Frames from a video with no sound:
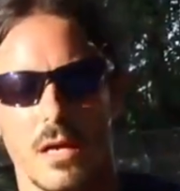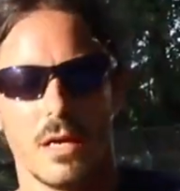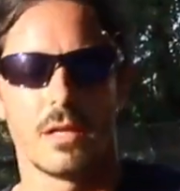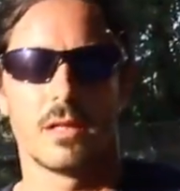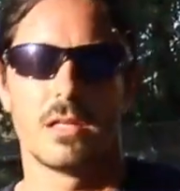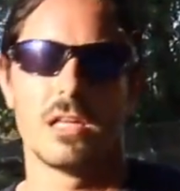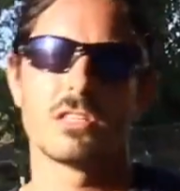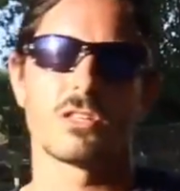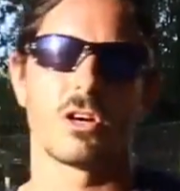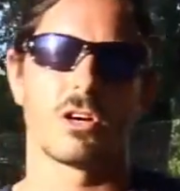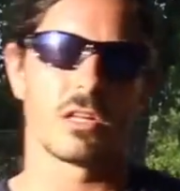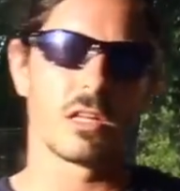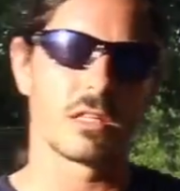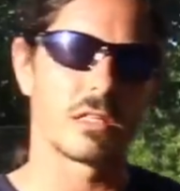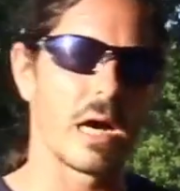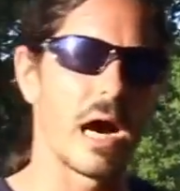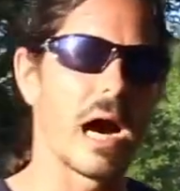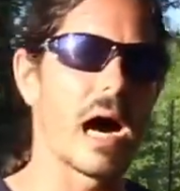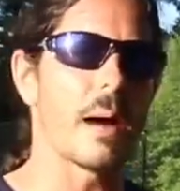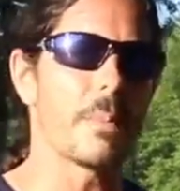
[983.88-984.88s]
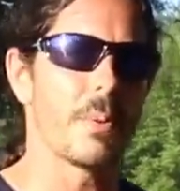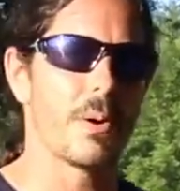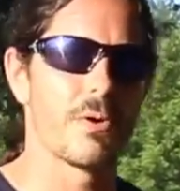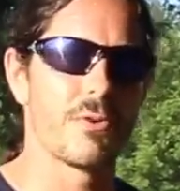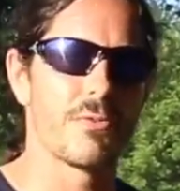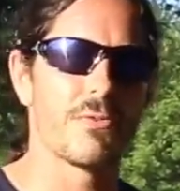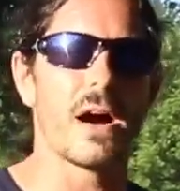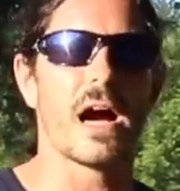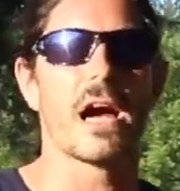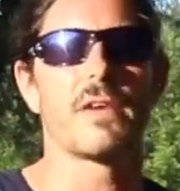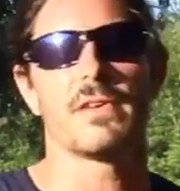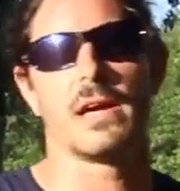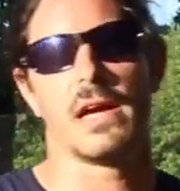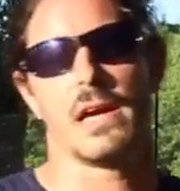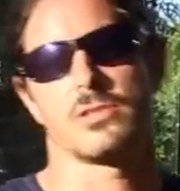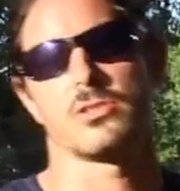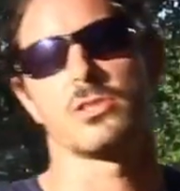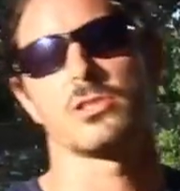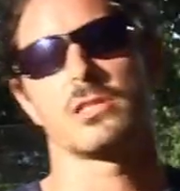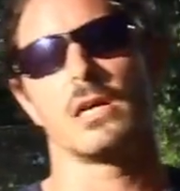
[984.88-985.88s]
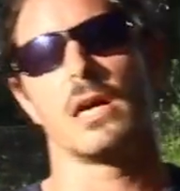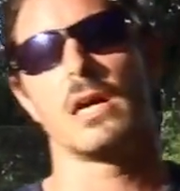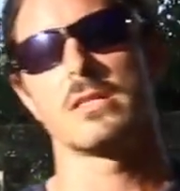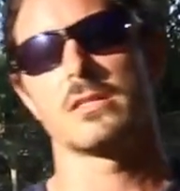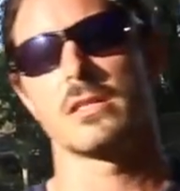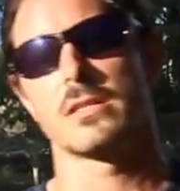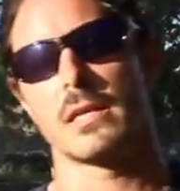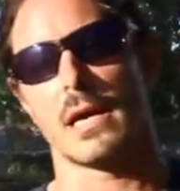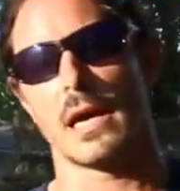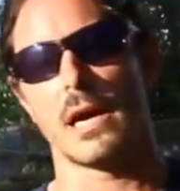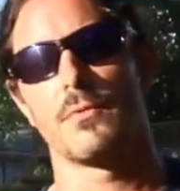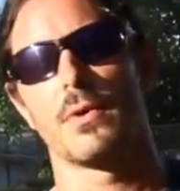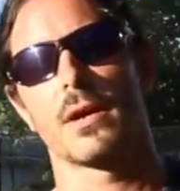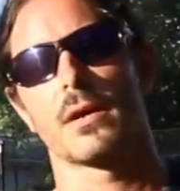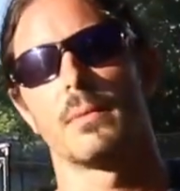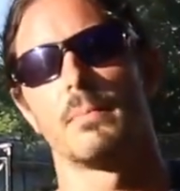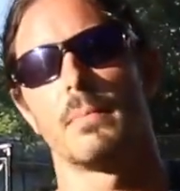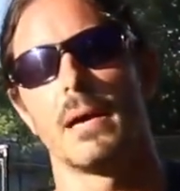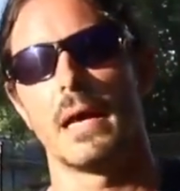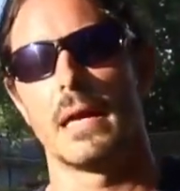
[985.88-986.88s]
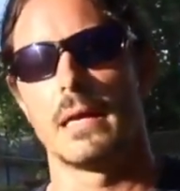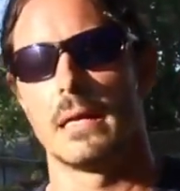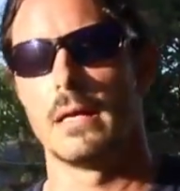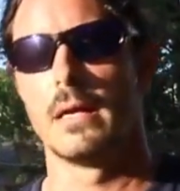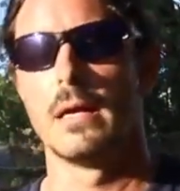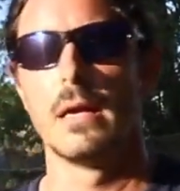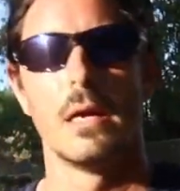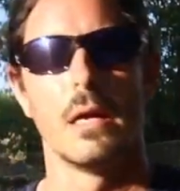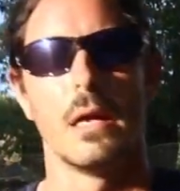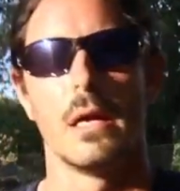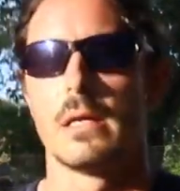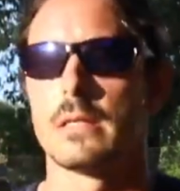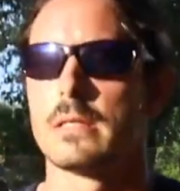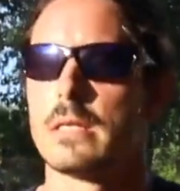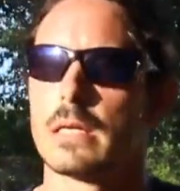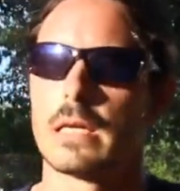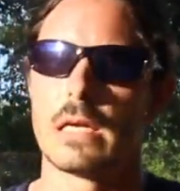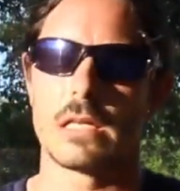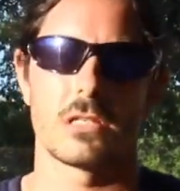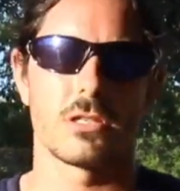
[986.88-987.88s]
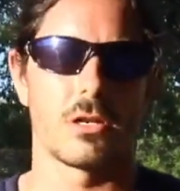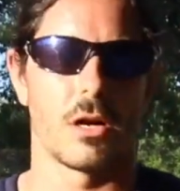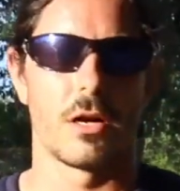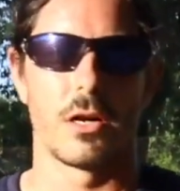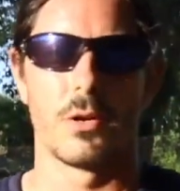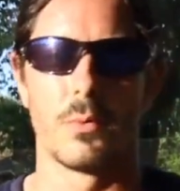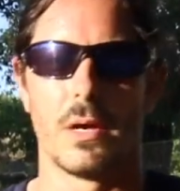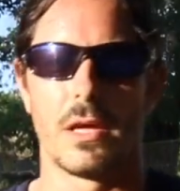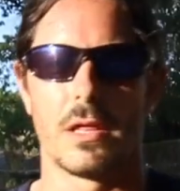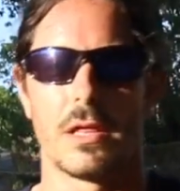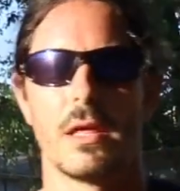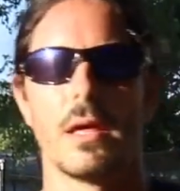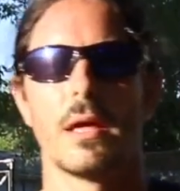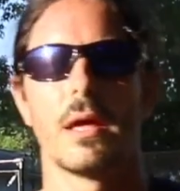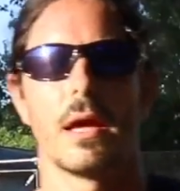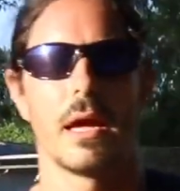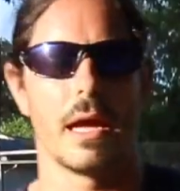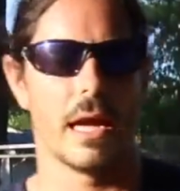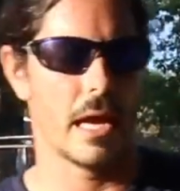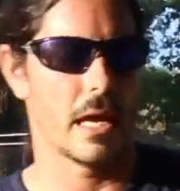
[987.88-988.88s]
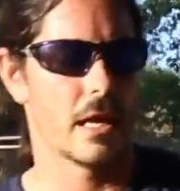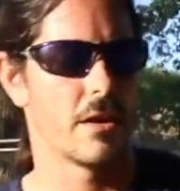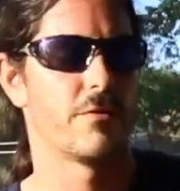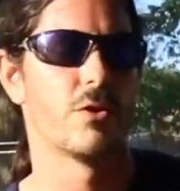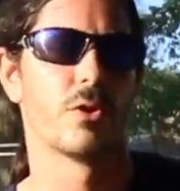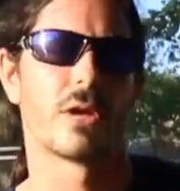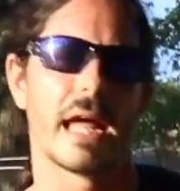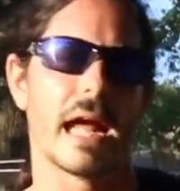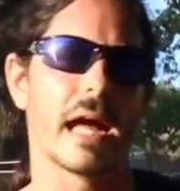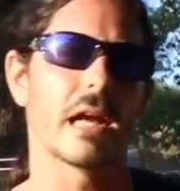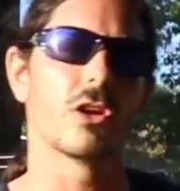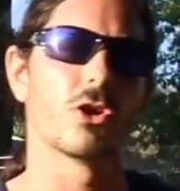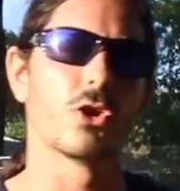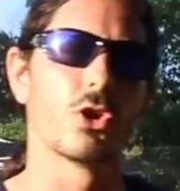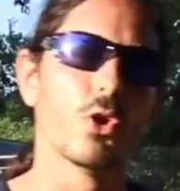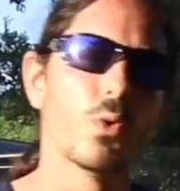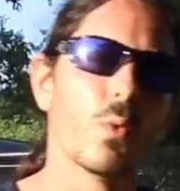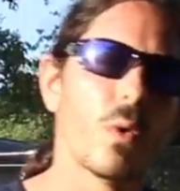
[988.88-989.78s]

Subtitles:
these are the top 5 exercises that I recommend to get started with. And if you can't do